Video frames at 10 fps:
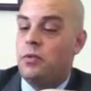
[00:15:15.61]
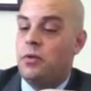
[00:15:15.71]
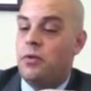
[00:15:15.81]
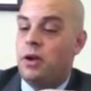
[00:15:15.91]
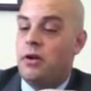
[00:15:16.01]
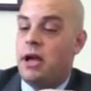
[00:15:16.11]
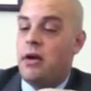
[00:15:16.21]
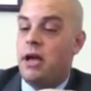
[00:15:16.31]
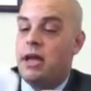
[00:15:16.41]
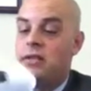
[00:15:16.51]
go there
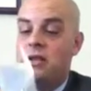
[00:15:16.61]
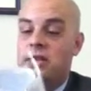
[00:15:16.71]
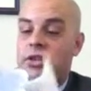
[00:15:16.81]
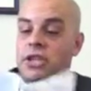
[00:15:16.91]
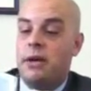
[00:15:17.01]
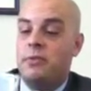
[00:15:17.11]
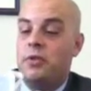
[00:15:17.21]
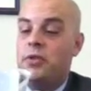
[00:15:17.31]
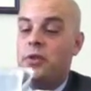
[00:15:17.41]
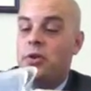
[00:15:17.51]
now. Exodus chapter
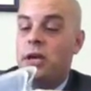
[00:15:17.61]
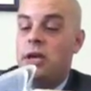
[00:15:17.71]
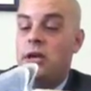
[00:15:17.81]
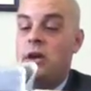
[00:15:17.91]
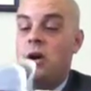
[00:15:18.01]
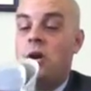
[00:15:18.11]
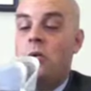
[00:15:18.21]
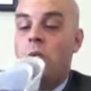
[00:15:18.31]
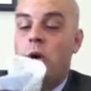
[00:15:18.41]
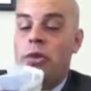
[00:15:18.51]
30,
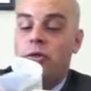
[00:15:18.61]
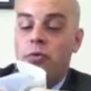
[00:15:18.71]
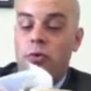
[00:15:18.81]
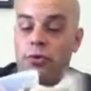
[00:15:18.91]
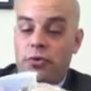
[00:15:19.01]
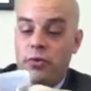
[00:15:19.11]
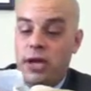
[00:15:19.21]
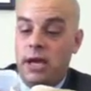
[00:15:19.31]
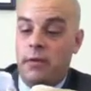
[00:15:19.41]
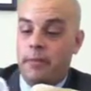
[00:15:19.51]
1 through
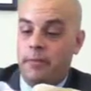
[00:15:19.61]
3,